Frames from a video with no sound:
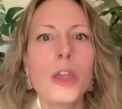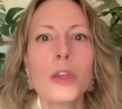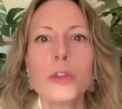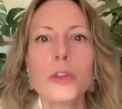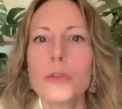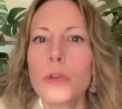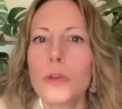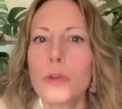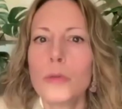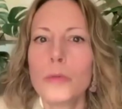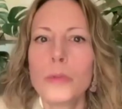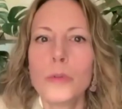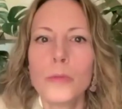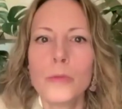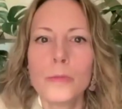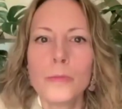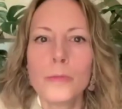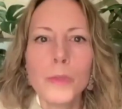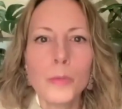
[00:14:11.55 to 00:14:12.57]

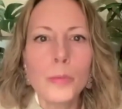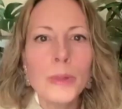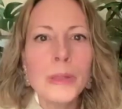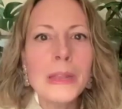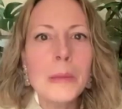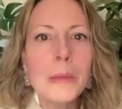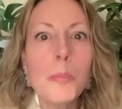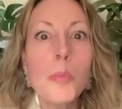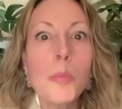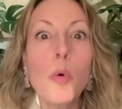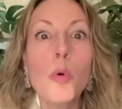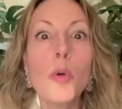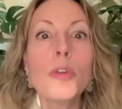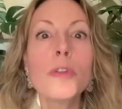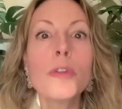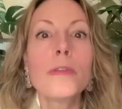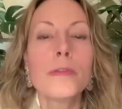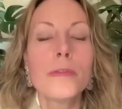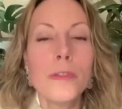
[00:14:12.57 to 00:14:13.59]
the really
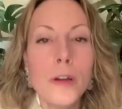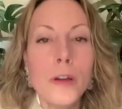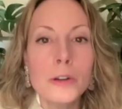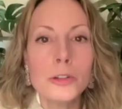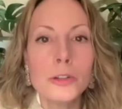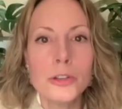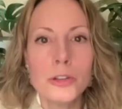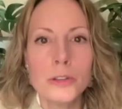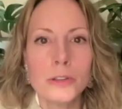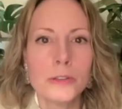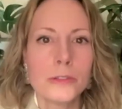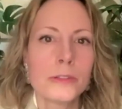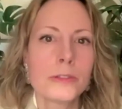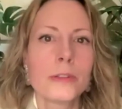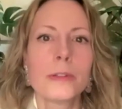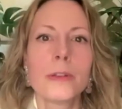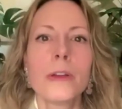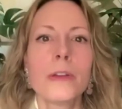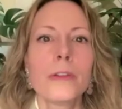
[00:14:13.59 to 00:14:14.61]
important
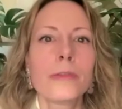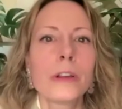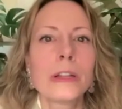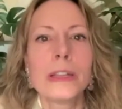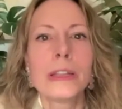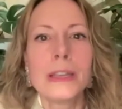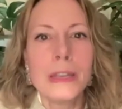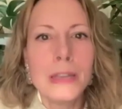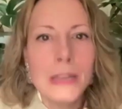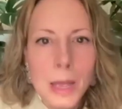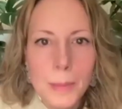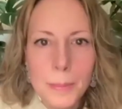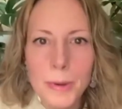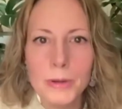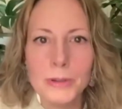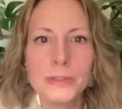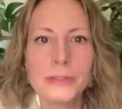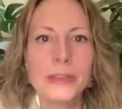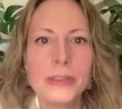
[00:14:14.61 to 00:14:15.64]
functions of cleaning up
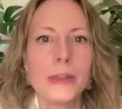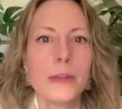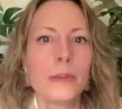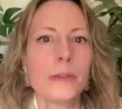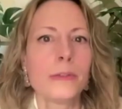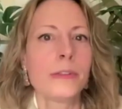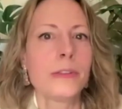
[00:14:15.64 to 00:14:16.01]
our cells